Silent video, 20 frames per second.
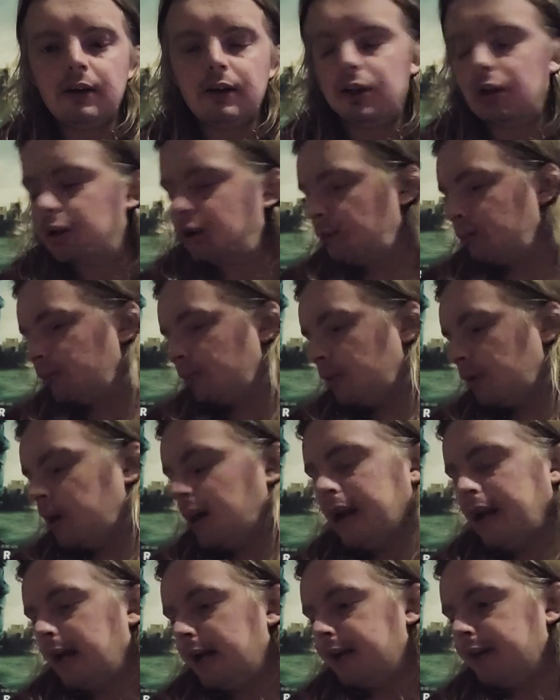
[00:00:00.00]
You know,
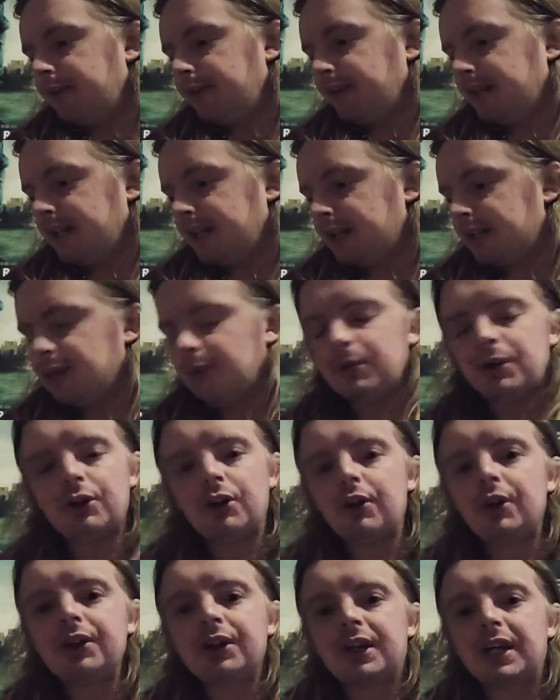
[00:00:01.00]
and the thing is, we're
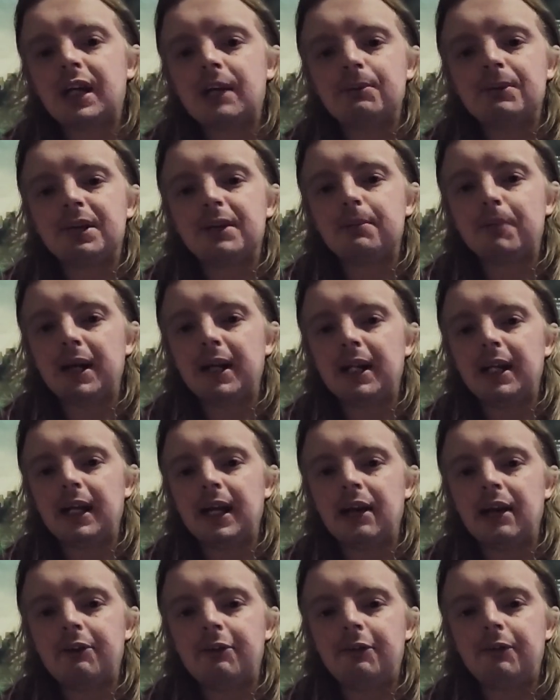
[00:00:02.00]
not going to keep
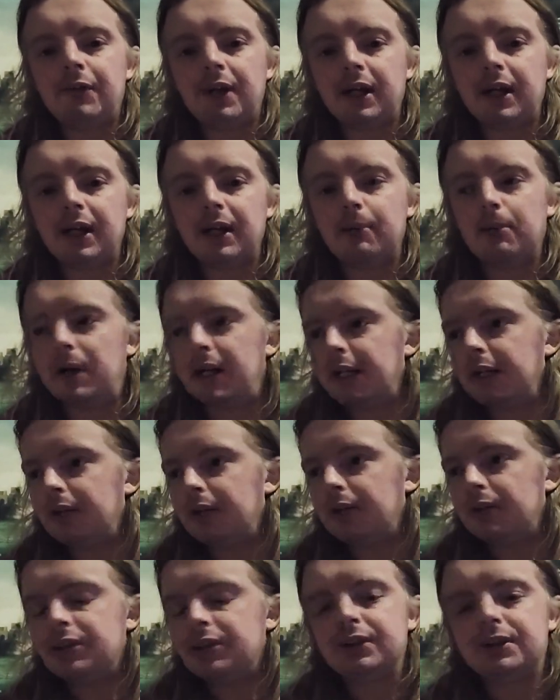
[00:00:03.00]
spending our fucking money
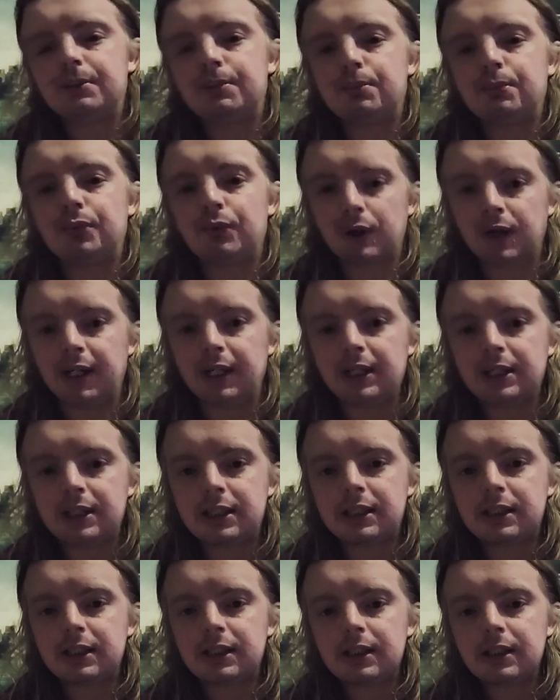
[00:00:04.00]
on you
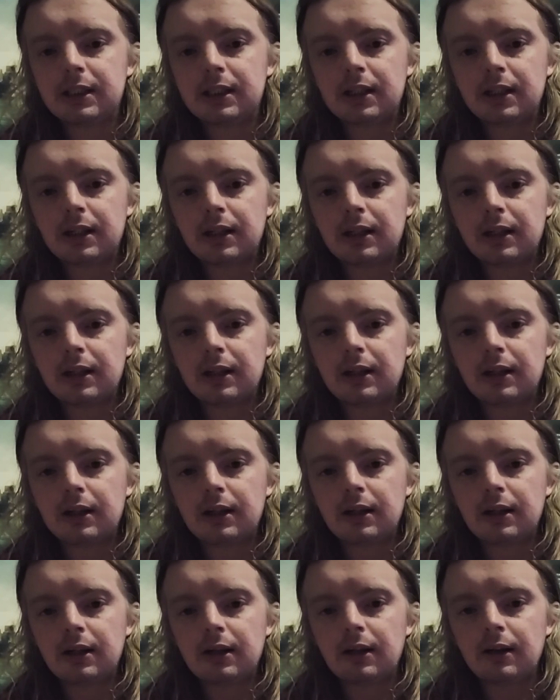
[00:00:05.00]
pricks.
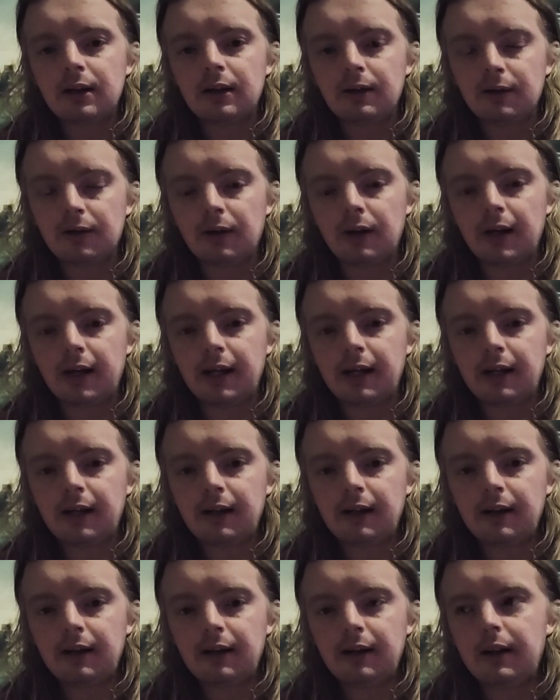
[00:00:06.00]
Right?
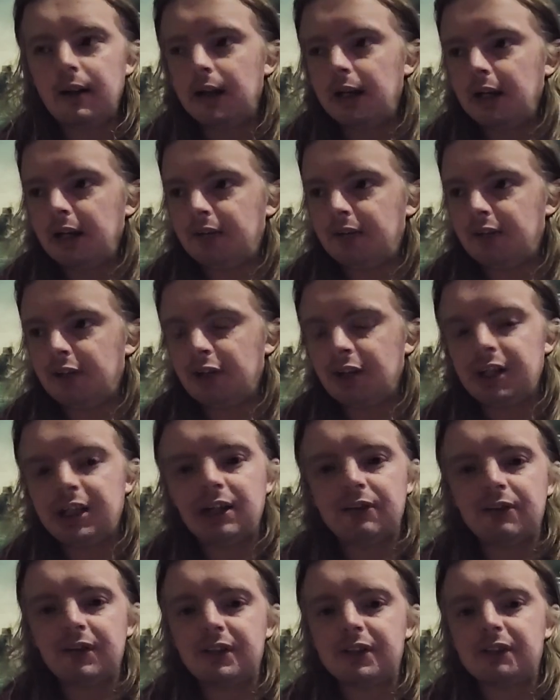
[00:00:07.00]
And if you're going to
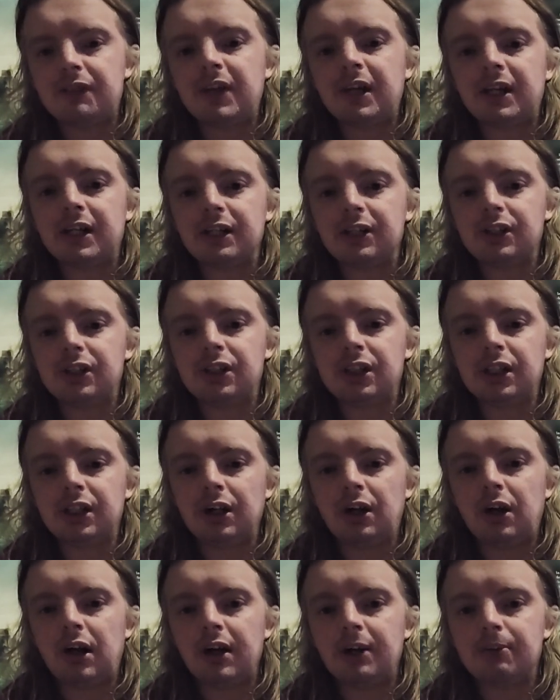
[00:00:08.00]
give us fucking
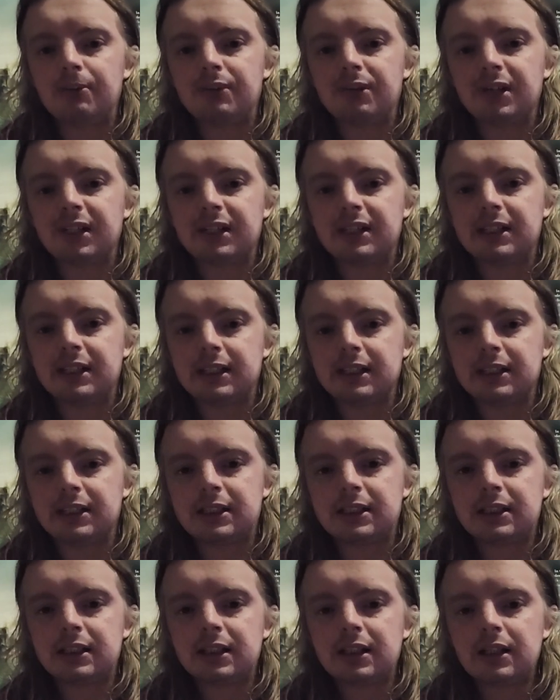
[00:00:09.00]
shitty items like
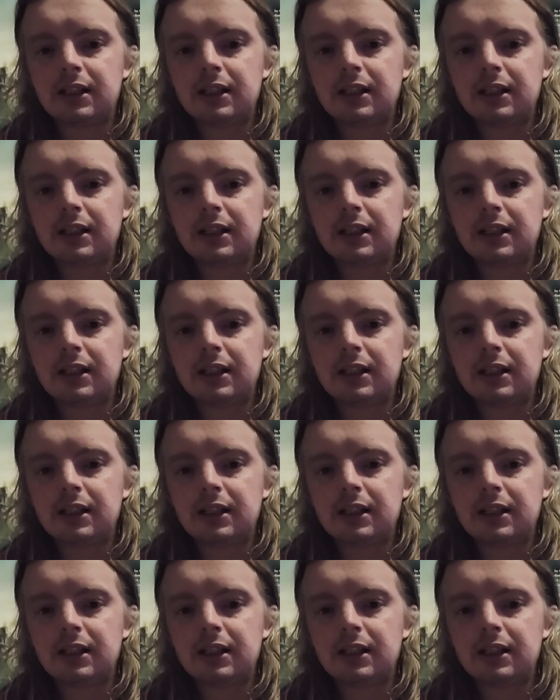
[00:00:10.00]
this.